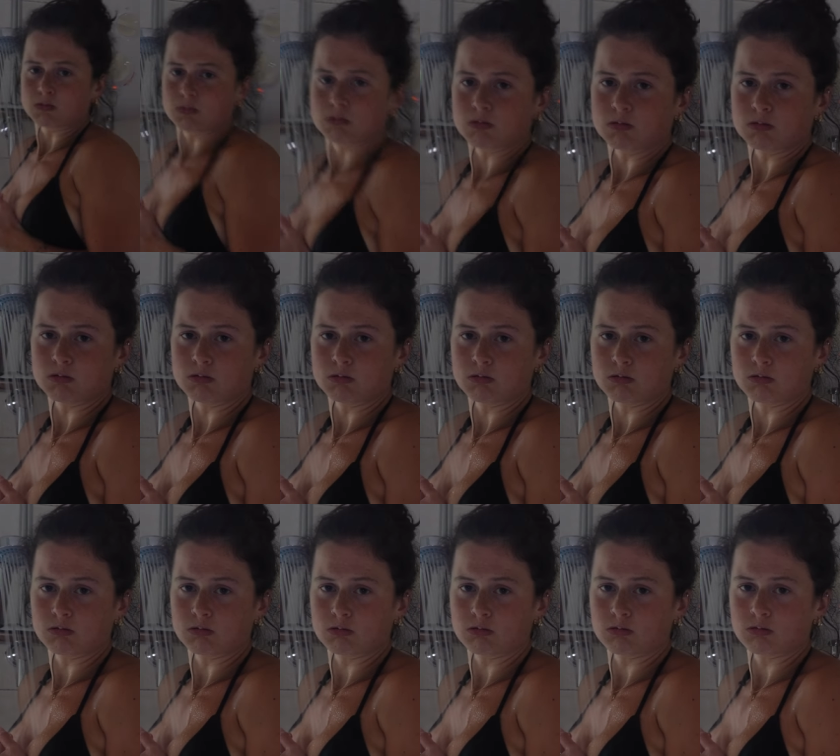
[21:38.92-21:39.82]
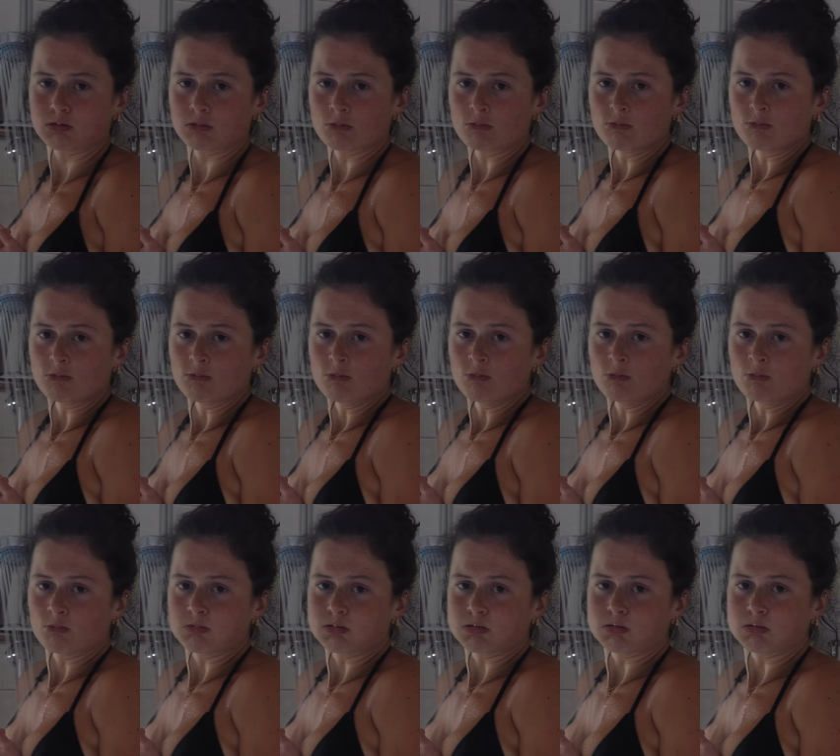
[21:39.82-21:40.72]
vulnerable. So,
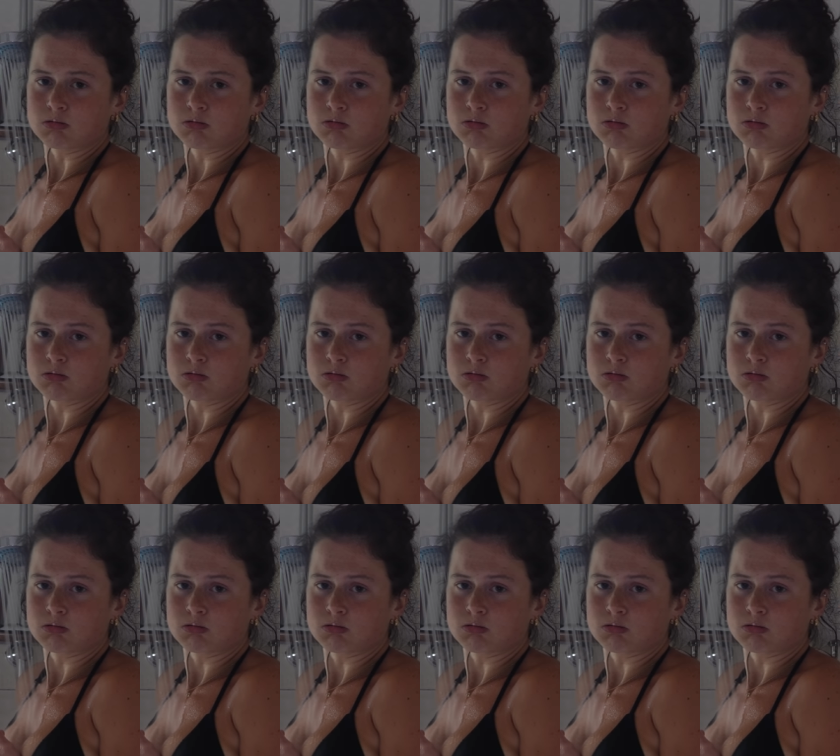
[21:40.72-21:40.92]
thank you.